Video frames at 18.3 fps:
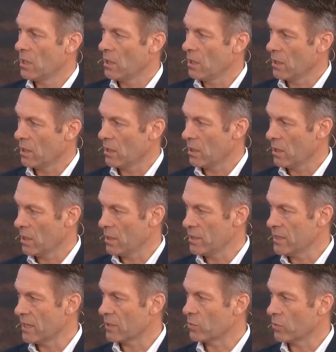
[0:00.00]
a
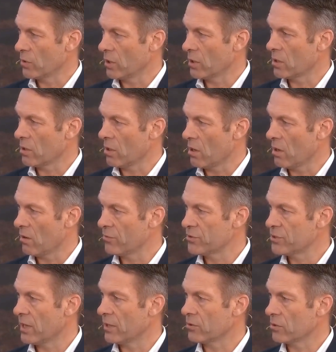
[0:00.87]
network of
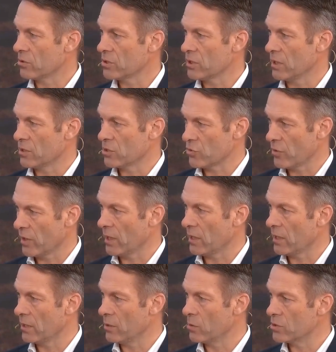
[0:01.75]
centers in
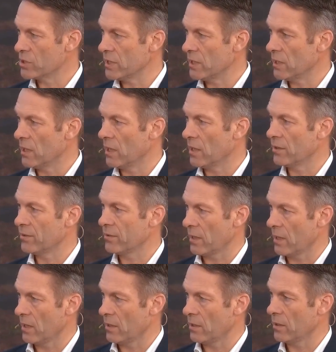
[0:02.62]
Australia, New Zealand,
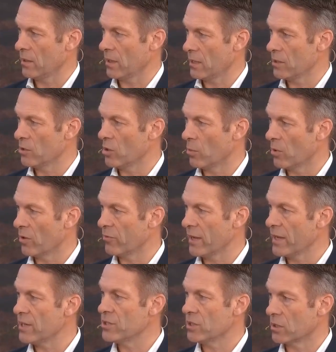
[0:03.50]
and a number of
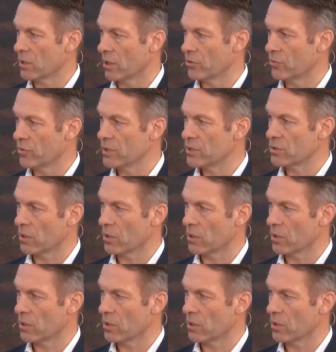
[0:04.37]
Asian countries.